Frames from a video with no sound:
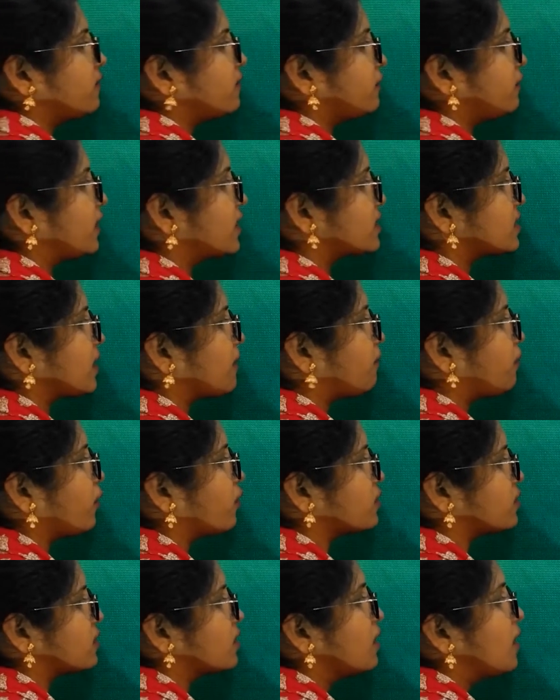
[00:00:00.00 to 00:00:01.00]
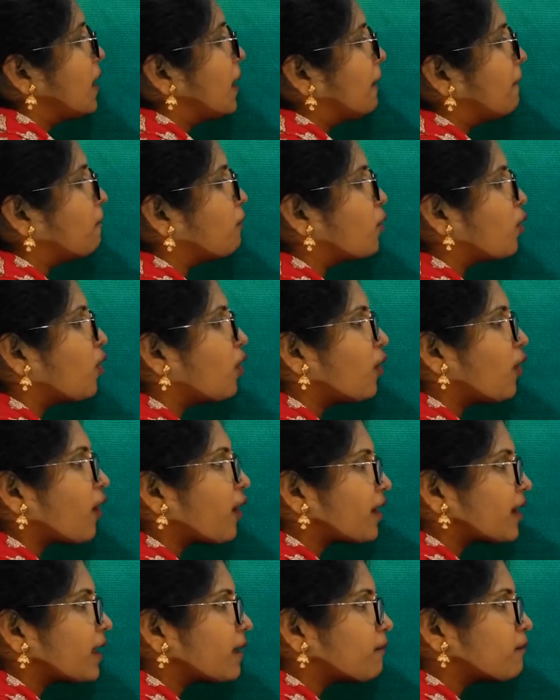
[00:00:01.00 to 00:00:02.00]
for suppose,
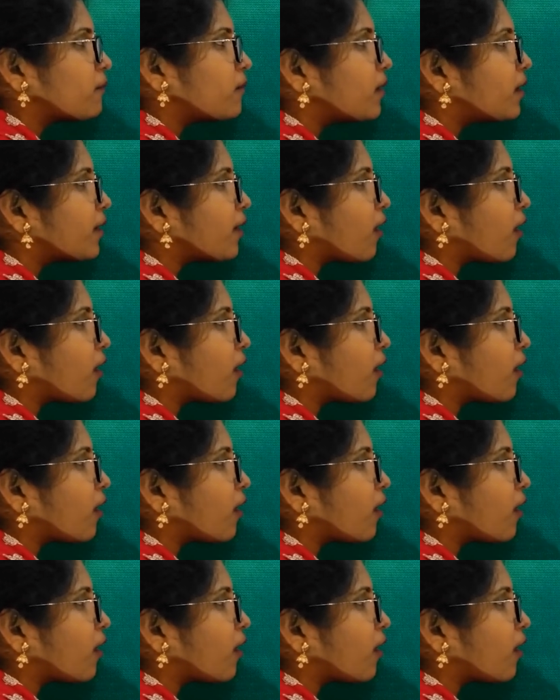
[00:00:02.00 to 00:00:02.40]
more number